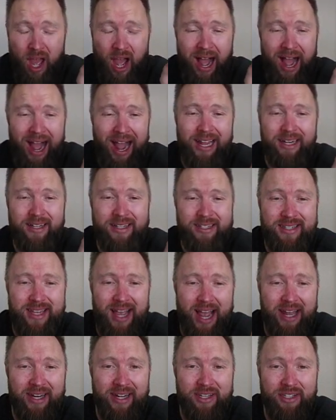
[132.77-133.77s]
I
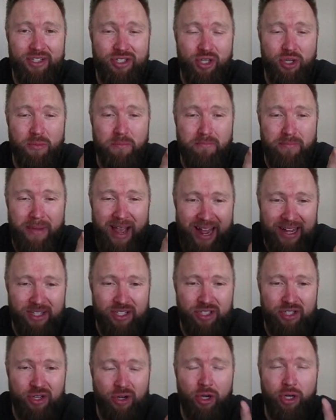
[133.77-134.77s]
decided to
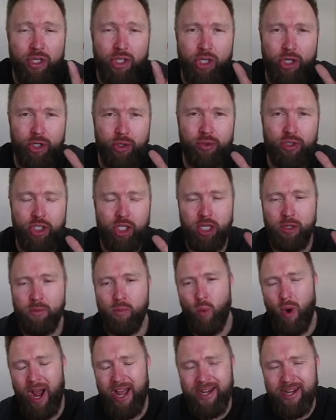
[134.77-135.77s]
master YouTube.
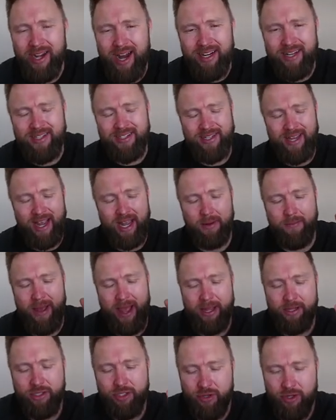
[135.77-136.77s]
Why did I decide to
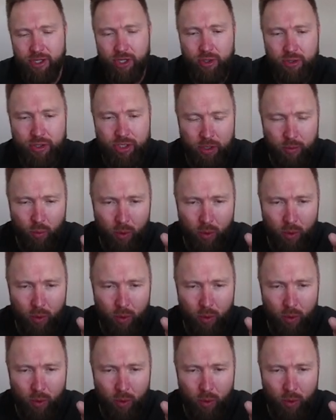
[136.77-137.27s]
master YouTube?